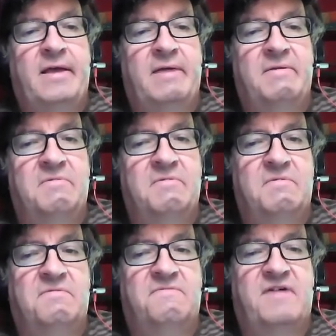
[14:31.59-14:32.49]
uh,
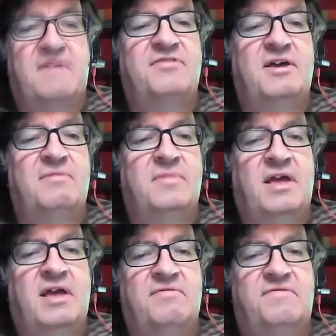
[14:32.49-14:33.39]
five of them
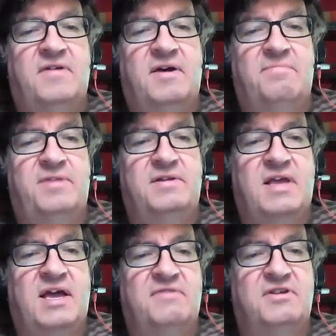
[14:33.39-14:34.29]
have uh, been
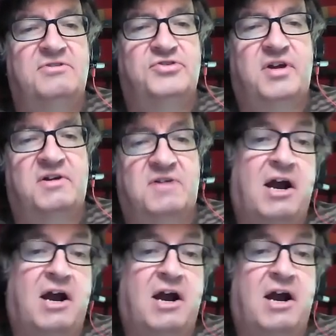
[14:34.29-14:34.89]
kind of an introduction,